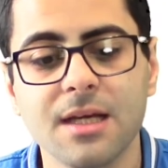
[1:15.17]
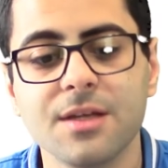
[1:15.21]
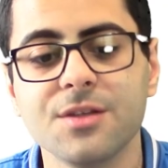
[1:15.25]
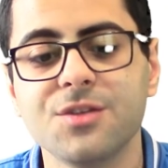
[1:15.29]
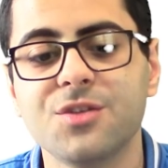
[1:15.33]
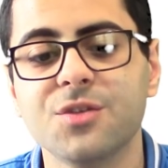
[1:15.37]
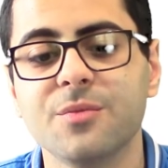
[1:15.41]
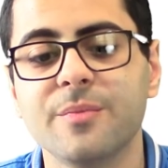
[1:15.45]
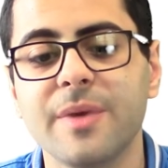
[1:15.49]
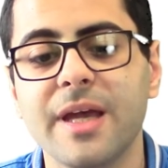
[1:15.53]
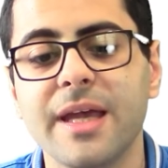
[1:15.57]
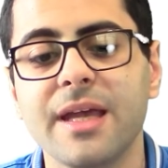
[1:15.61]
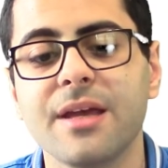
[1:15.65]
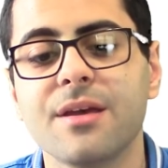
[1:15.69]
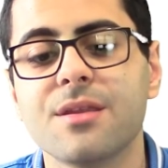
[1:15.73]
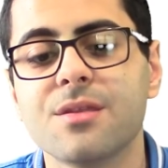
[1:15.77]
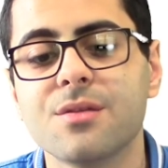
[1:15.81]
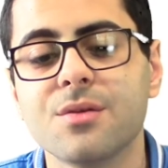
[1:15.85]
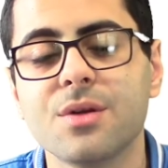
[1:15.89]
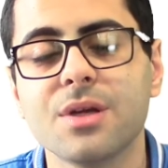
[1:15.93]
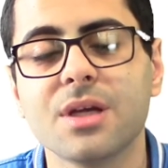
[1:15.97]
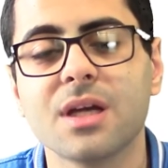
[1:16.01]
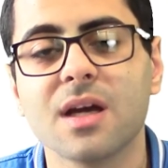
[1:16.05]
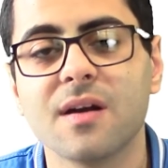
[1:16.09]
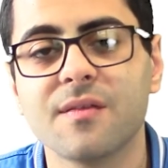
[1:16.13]
to make the
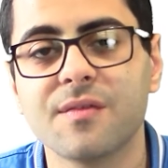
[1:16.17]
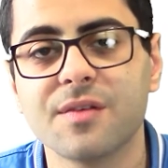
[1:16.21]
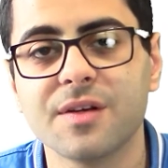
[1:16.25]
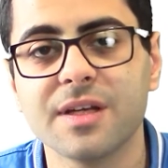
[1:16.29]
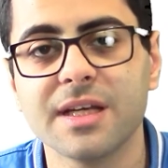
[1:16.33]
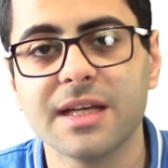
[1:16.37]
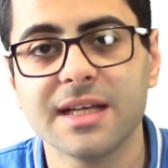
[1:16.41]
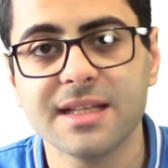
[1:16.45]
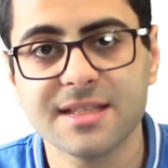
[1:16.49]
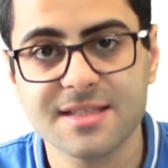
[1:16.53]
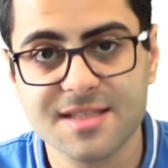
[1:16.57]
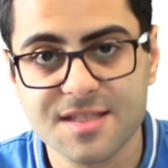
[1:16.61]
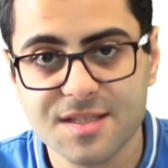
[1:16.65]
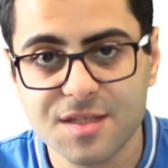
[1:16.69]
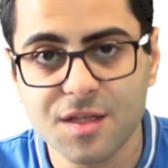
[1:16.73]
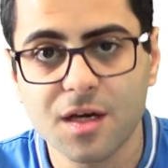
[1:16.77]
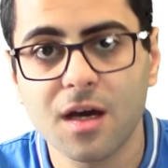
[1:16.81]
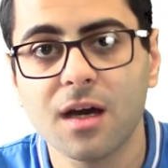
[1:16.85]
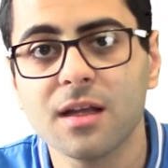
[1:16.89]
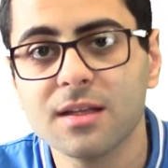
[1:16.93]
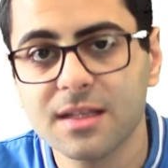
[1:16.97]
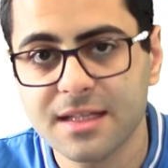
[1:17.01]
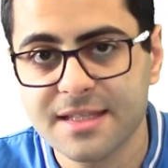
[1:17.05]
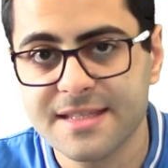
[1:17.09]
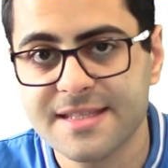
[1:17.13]
recovery
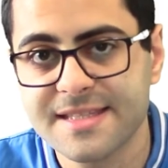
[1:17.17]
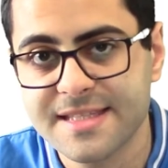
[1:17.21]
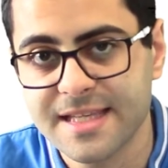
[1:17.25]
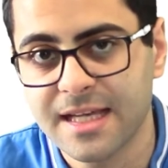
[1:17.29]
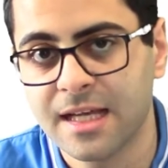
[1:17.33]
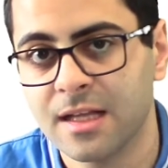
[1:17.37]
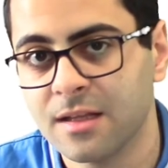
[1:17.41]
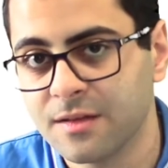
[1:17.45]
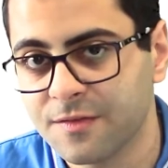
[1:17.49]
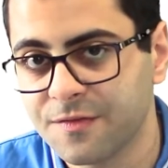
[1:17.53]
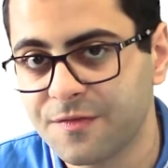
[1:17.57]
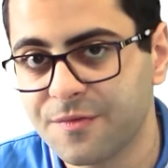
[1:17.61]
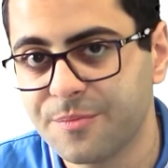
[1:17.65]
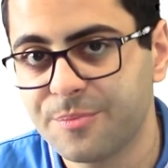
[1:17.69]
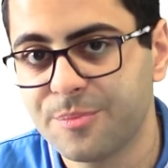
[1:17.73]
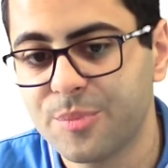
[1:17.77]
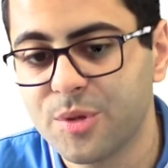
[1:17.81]
install itself